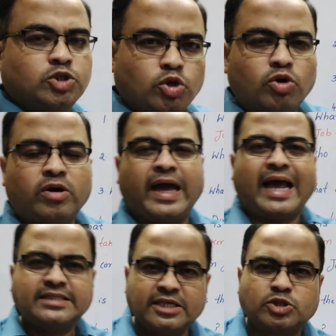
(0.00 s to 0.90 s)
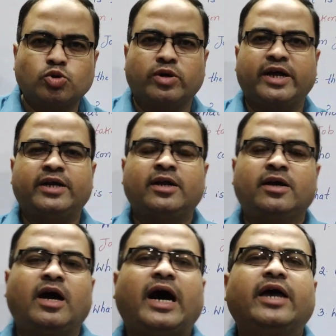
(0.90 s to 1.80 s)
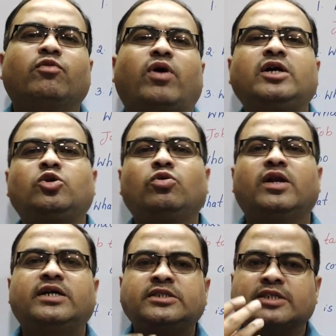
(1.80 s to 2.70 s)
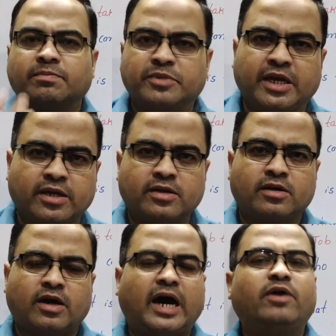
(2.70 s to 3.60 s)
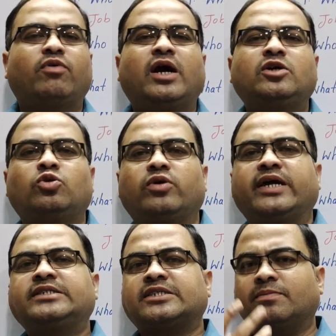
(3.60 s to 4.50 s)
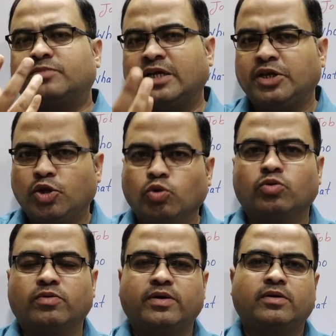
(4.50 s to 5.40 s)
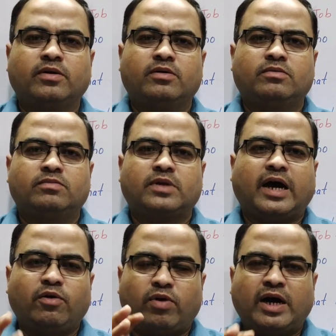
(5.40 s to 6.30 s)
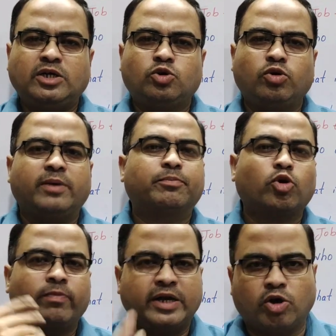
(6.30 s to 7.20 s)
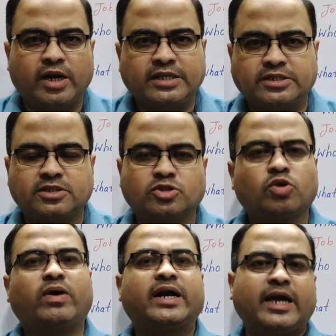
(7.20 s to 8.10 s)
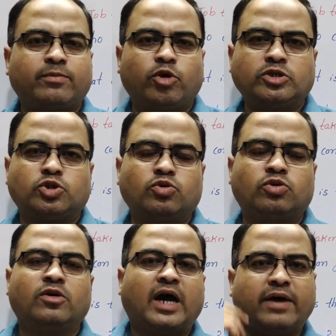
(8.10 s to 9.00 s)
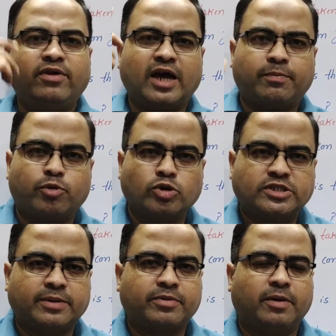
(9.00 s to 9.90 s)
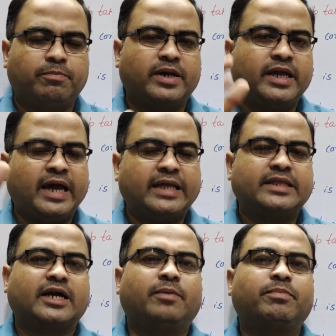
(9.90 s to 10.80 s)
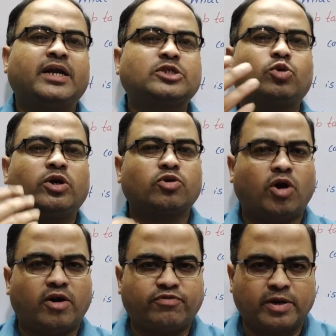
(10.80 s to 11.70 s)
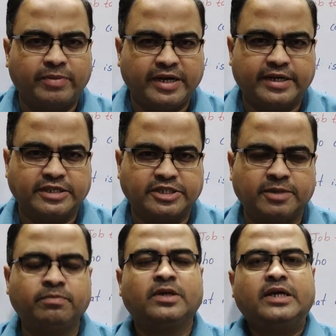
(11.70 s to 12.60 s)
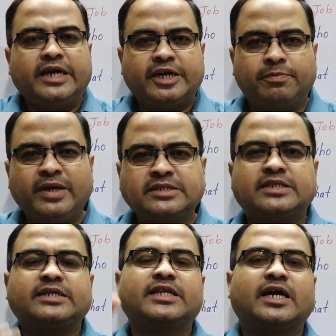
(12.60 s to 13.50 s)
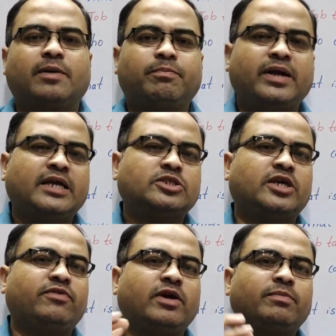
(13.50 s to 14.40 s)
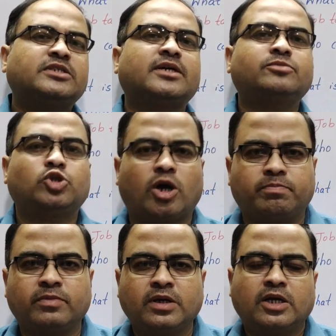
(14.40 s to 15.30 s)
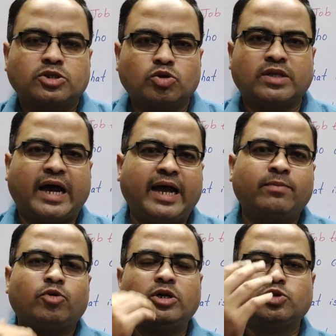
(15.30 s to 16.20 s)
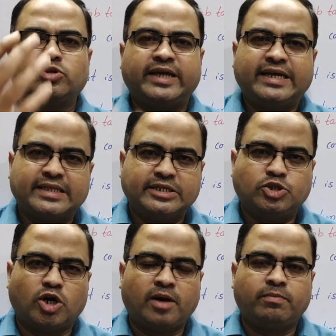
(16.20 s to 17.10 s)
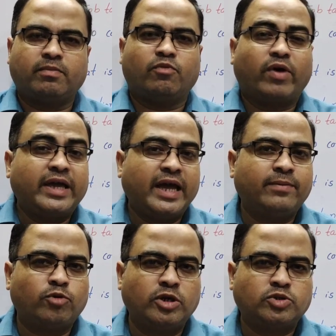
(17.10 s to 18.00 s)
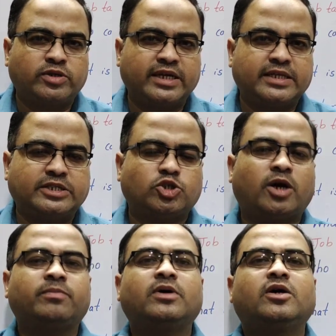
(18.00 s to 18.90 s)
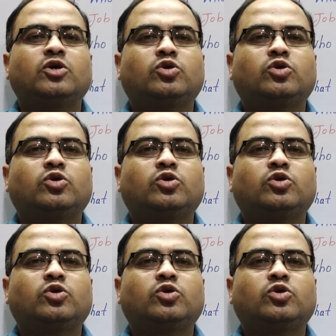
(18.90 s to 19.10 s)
So as a student, I want to learn something. I want to get something new. I want to improve my knowledge. So what I am going to do? I will approach some company and the company is going to offer me internship. It means that the company is giving me some job. So I am going to take that job. Why I am going to take that job?